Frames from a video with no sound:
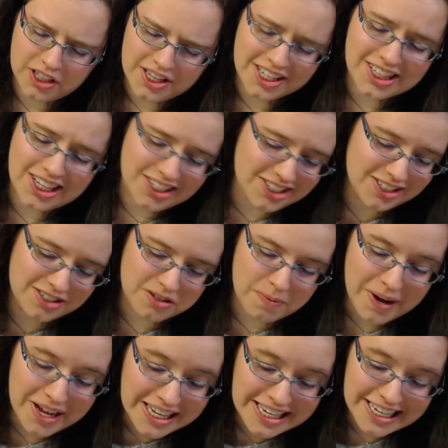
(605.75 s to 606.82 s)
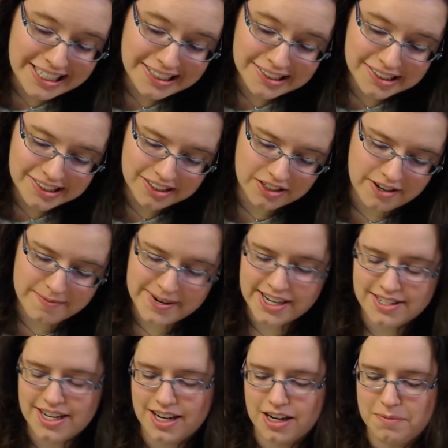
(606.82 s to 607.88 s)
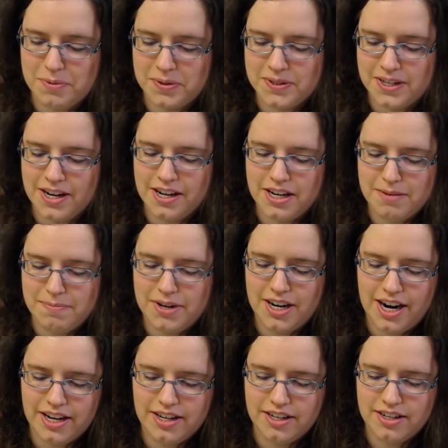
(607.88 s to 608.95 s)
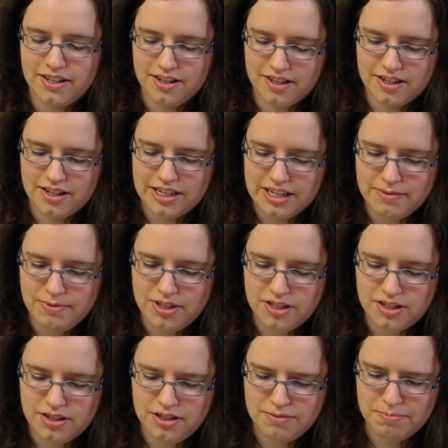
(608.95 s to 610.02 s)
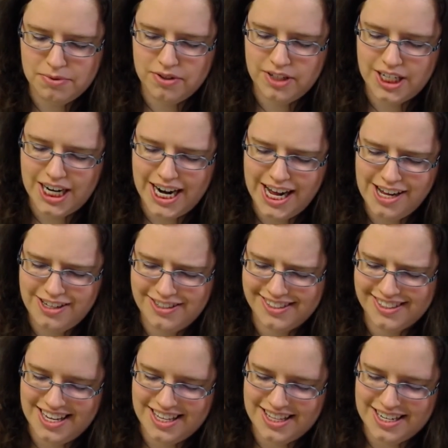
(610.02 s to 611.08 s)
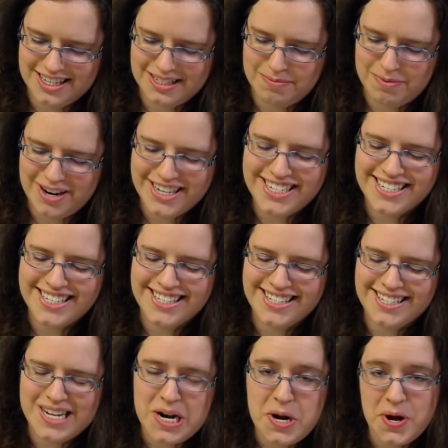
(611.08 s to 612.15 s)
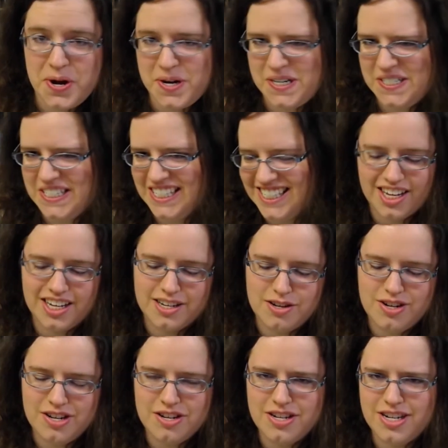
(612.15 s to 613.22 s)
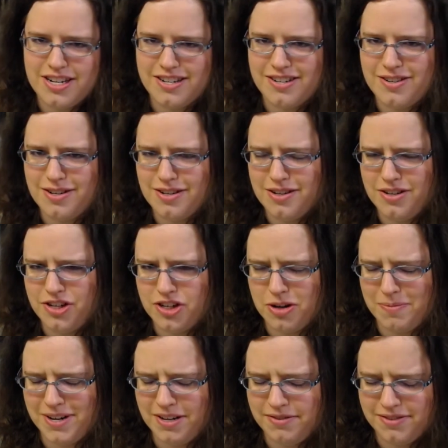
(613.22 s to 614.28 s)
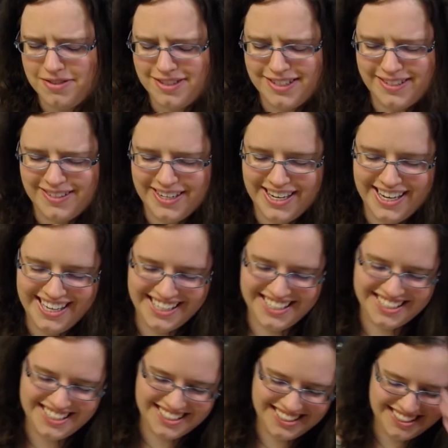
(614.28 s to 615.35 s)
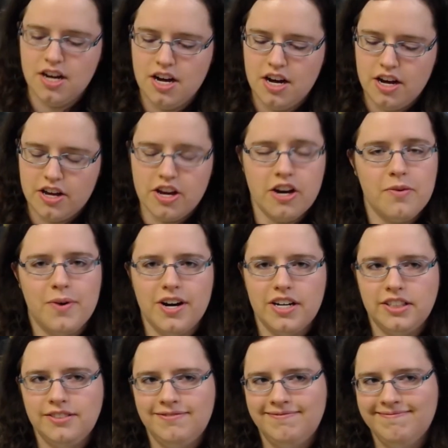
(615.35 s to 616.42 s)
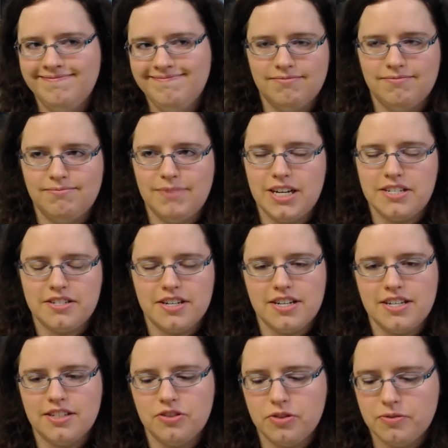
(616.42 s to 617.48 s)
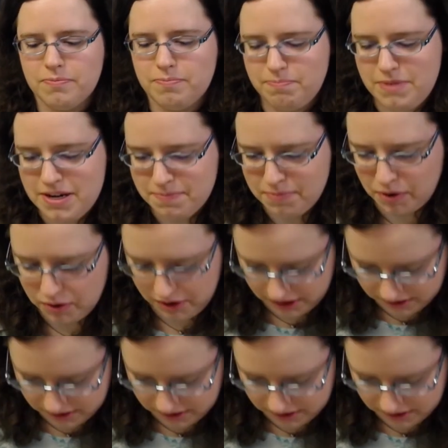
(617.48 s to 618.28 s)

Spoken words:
I think that's just the way he is. You know, everybody has that kind of personality. But he was pulling it out. The expressions, the looks. You did good. You did good, show buff. Hyungwon, my skinny little beanball.